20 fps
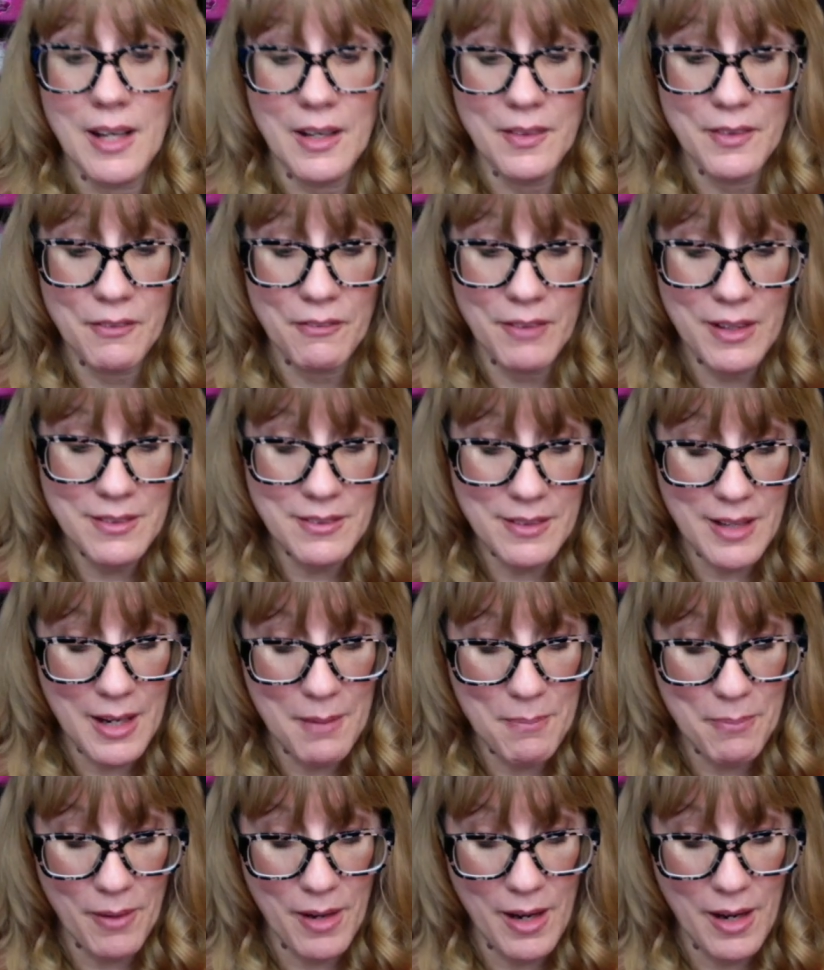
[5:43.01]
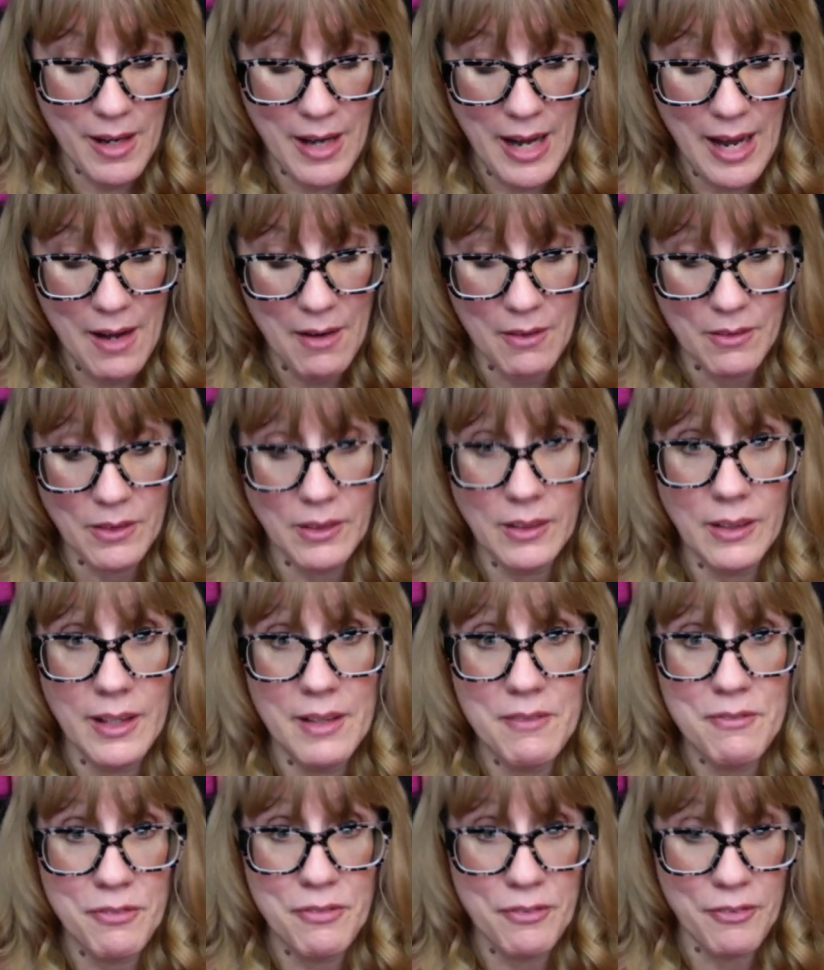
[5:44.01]
And the reason I brought out
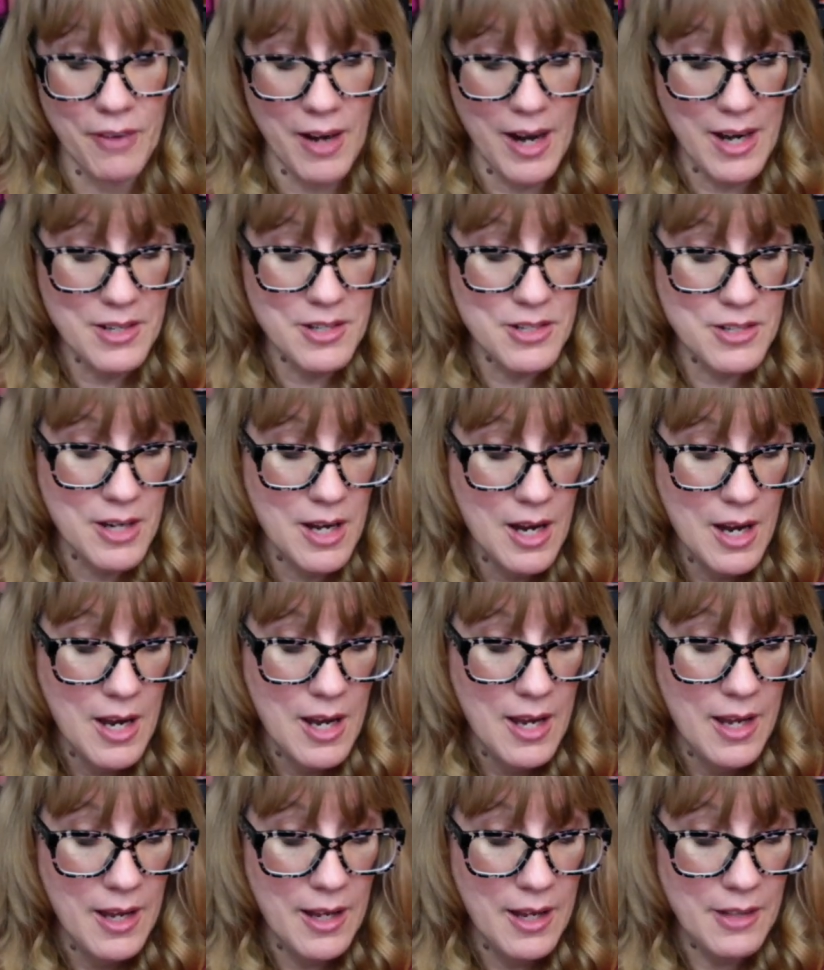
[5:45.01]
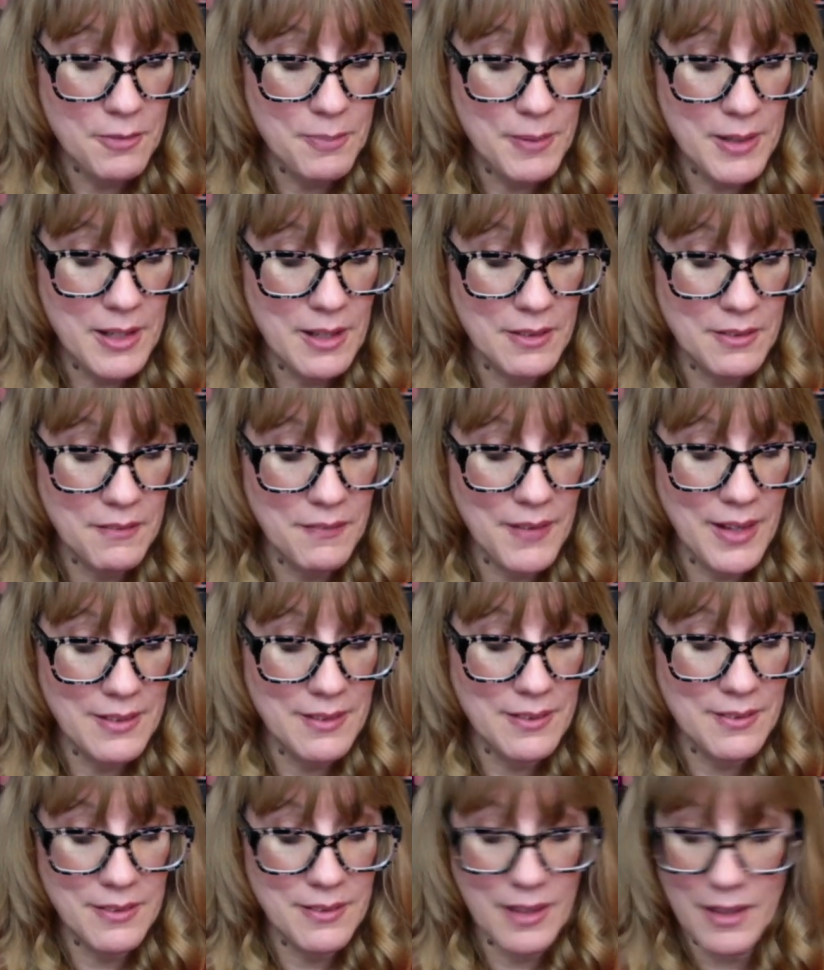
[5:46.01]
Live Fresh is because of
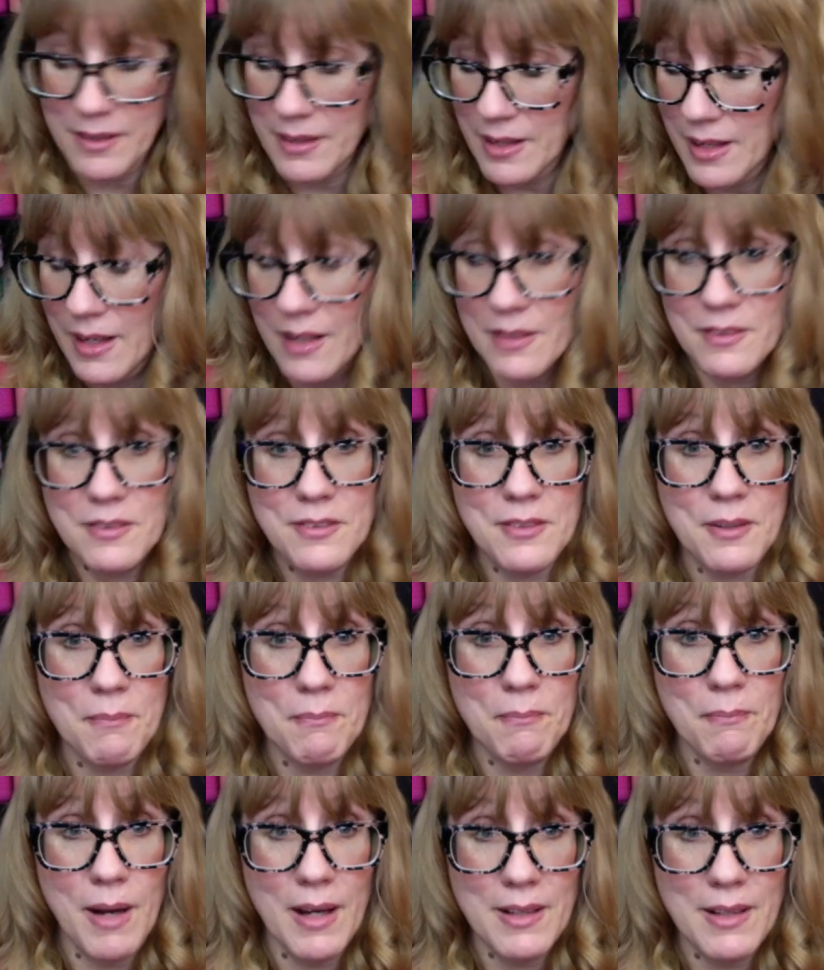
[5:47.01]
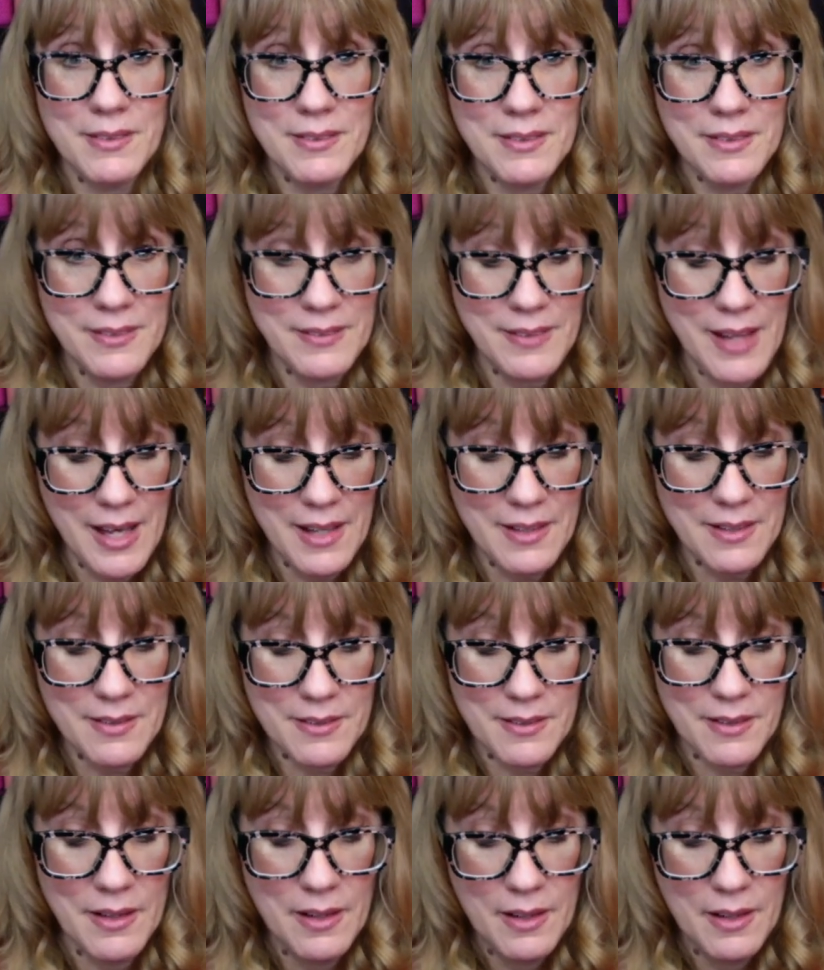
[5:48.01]
that sun-kissed musk scent,